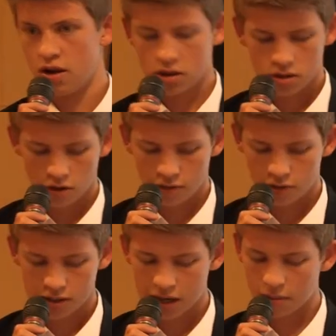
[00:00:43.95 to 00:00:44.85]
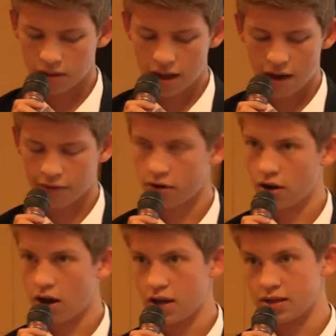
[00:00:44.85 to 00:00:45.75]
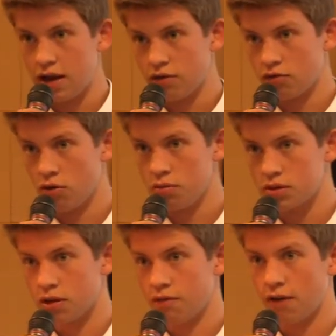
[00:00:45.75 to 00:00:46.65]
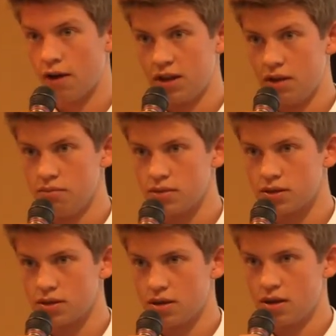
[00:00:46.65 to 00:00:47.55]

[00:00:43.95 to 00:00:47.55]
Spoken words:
So for example, Africa has 8 groups of 5 teams,